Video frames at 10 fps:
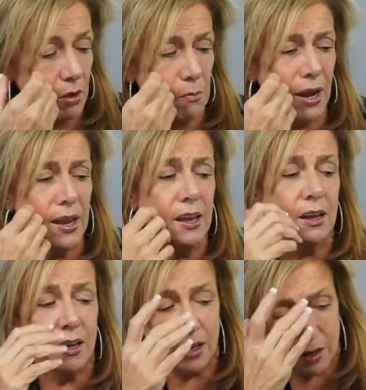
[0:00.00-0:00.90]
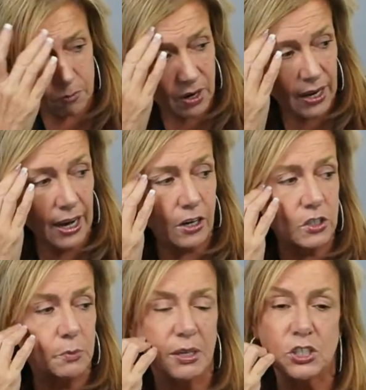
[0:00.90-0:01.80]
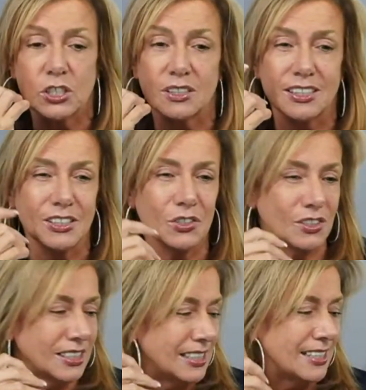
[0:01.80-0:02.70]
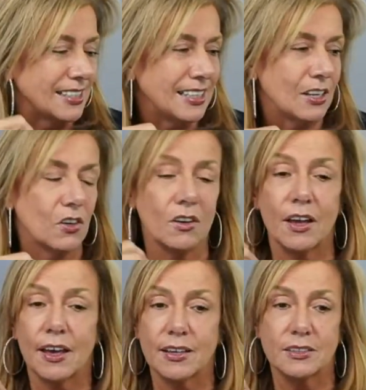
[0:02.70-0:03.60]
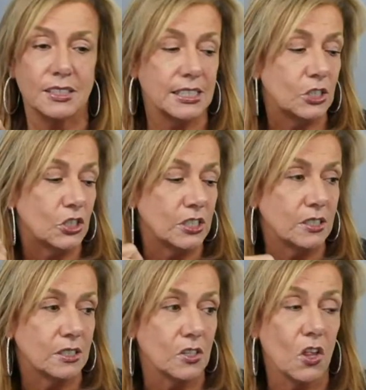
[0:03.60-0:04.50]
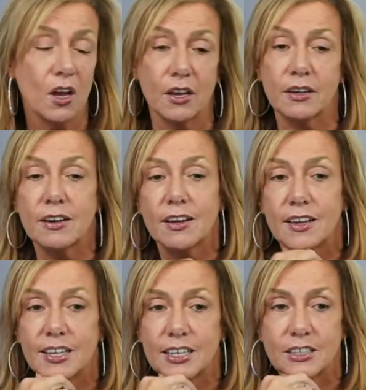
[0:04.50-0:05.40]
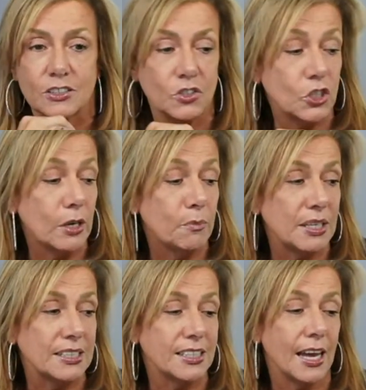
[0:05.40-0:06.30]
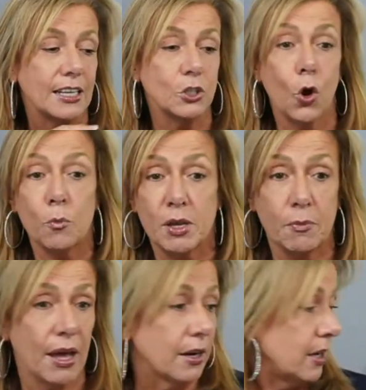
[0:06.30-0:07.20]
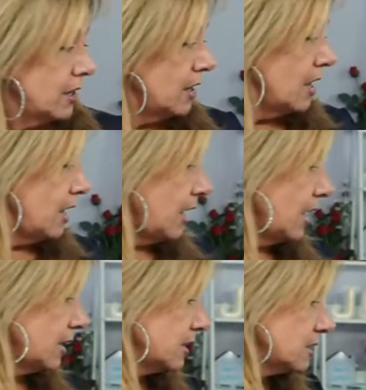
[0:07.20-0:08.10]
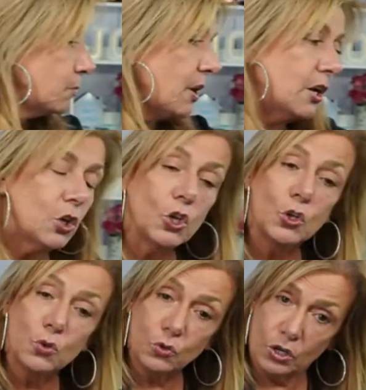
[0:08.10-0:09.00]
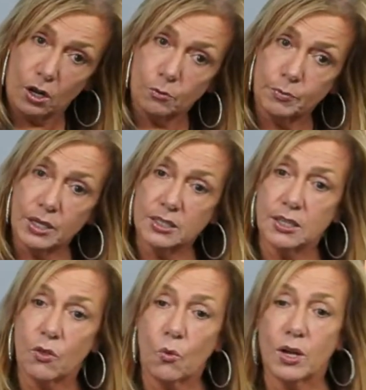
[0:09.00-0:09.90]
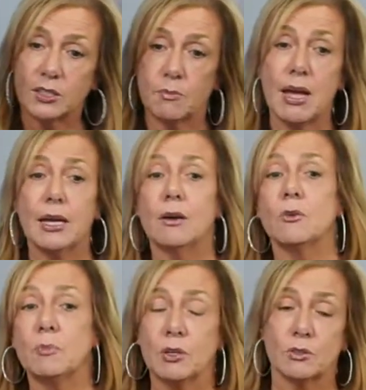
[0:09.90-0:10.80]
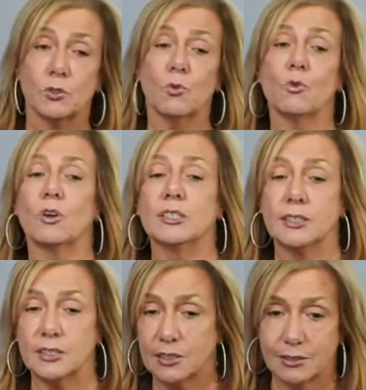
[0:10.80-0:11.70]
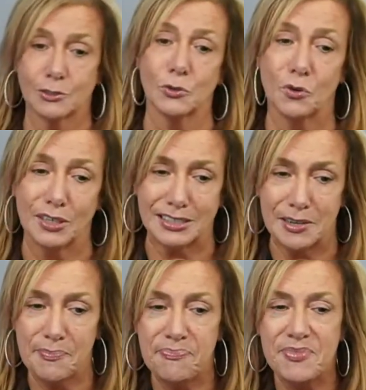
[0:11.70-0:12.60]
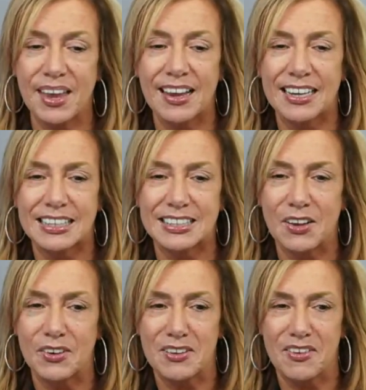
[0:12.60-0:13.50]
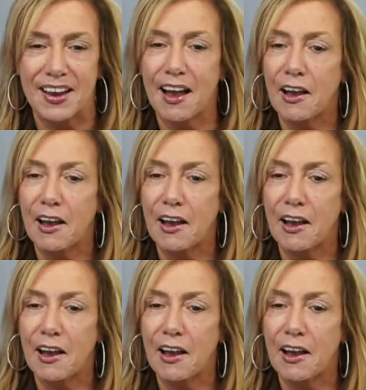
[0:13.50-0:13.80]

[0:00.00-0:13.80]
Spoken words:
My hair specialist, Christina Neal at CG Salon in Champions Gate, told me about it. And it's been a huge help because otherwise my hair would be so crazy, so crazy. So anyway,